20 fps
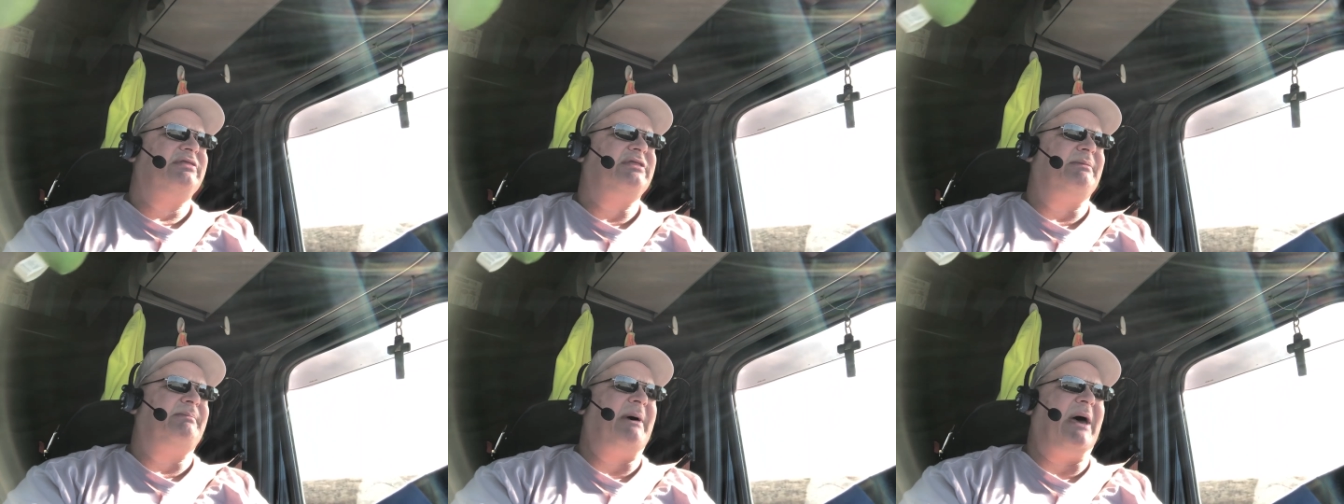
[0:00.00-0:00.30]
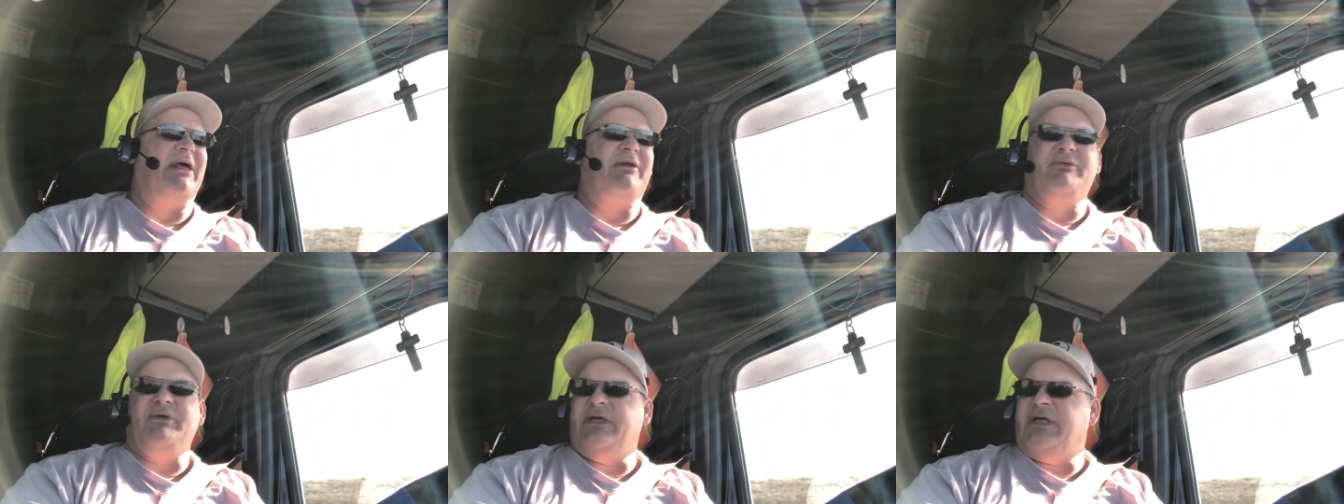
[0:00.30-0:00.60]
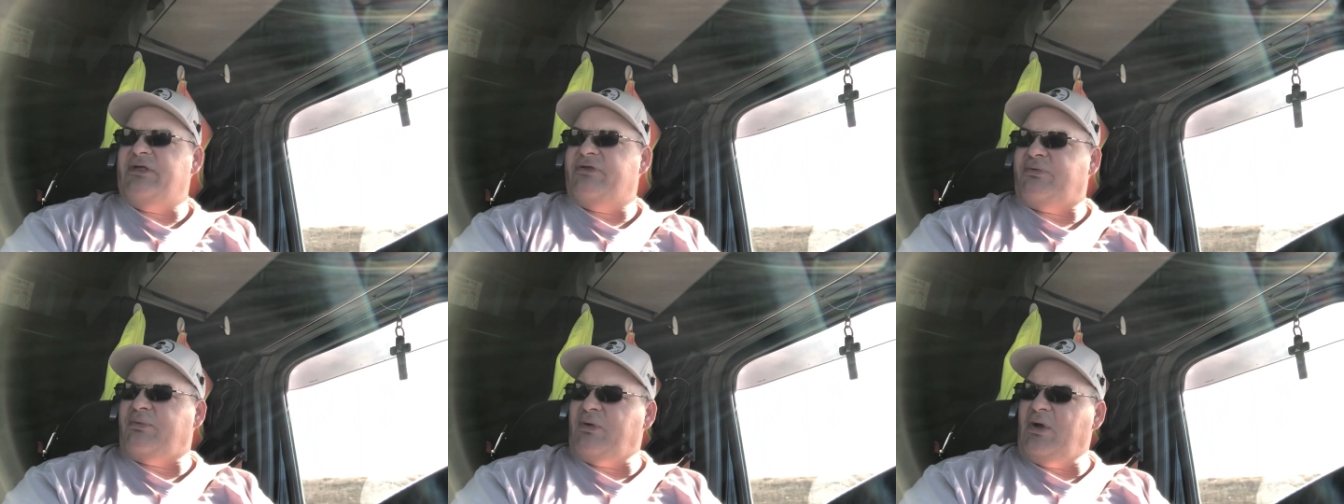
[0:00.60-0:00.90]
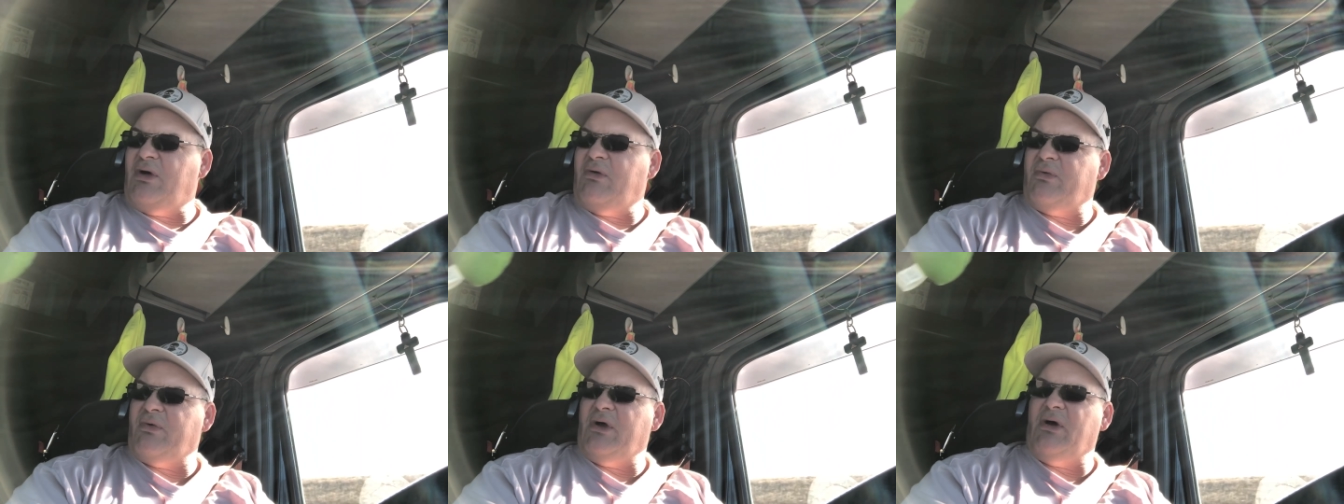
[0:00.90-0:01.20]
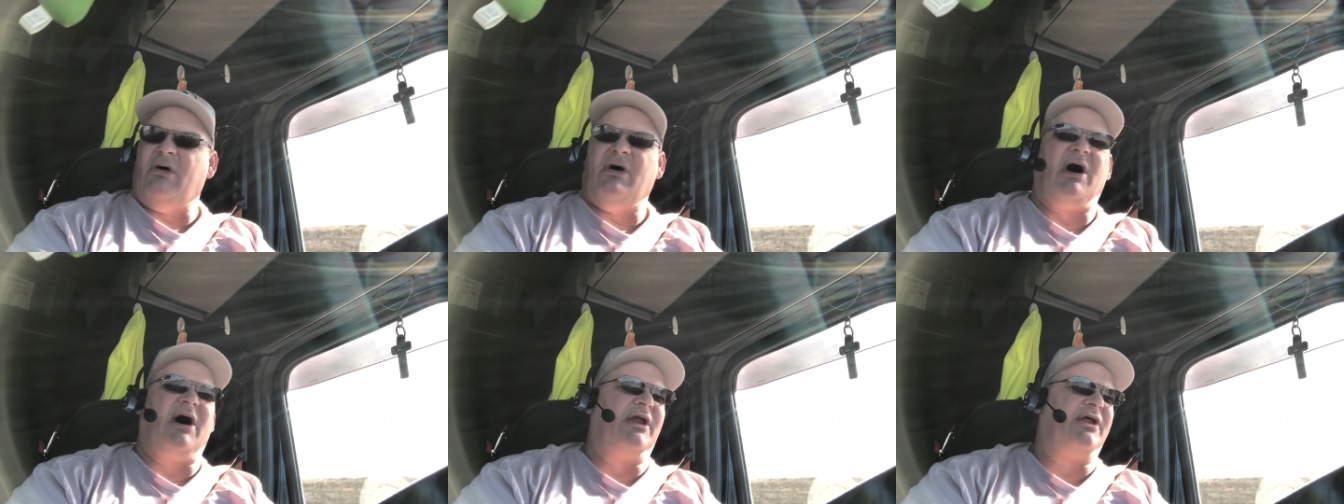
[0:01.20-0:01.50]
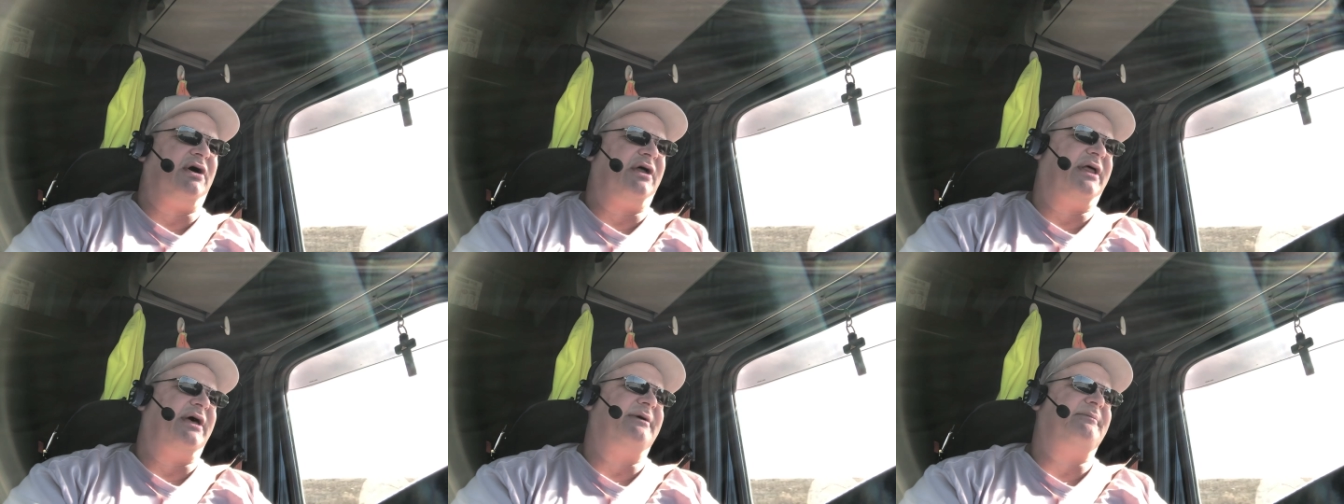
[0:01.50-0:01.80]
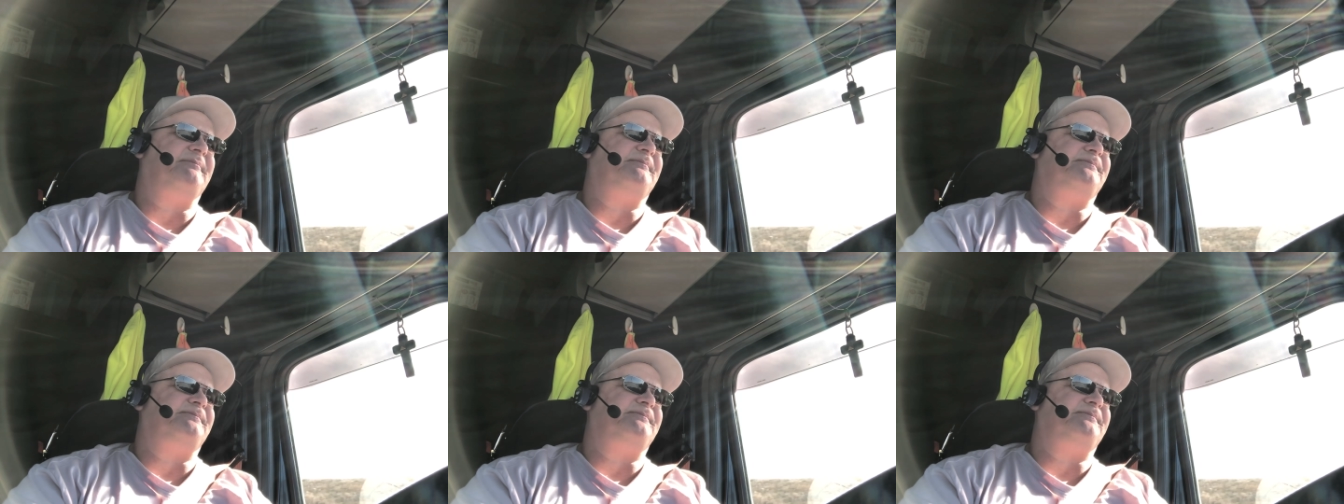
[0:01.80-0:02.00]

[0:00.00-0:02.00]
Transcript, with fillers: The battery gets real, real hot on it.